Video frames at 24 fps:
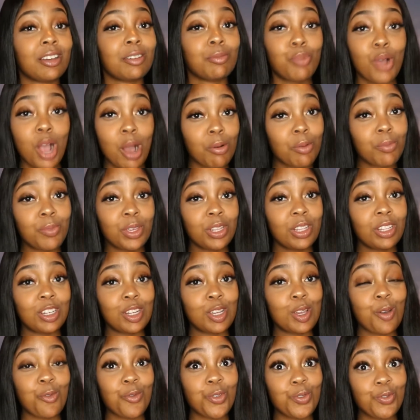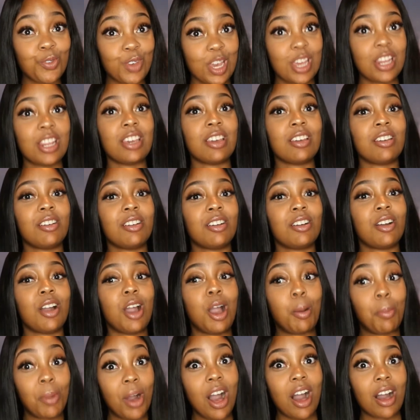probability of you getting
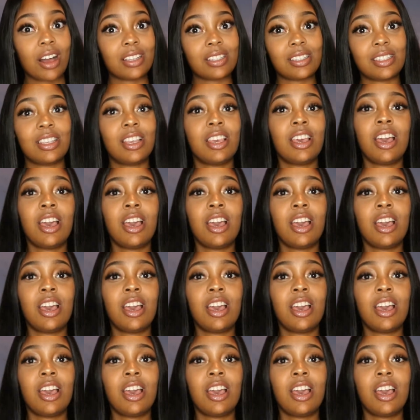a box.